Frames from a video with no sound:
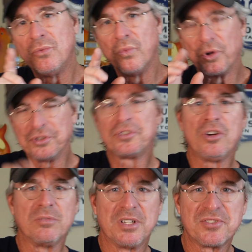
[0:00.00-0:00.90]
we're going to
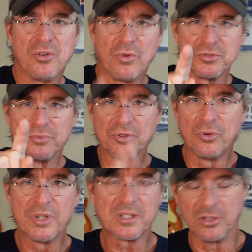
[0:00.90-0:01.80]
talk about saltwater real
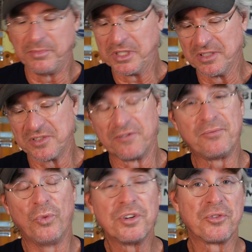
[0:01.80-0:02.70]
quick though because the,
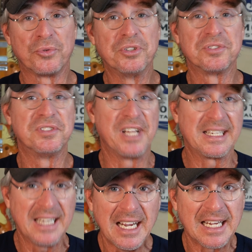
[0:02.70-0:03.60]
one of the reels that I
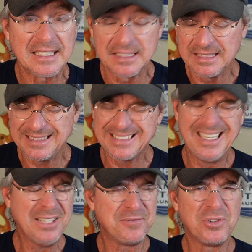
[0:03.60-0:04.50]
got
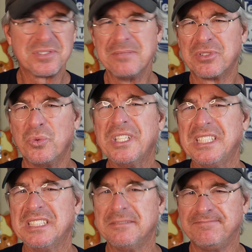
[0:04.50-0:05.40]
kind of falls in
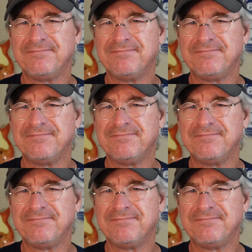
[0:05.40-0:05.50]
between.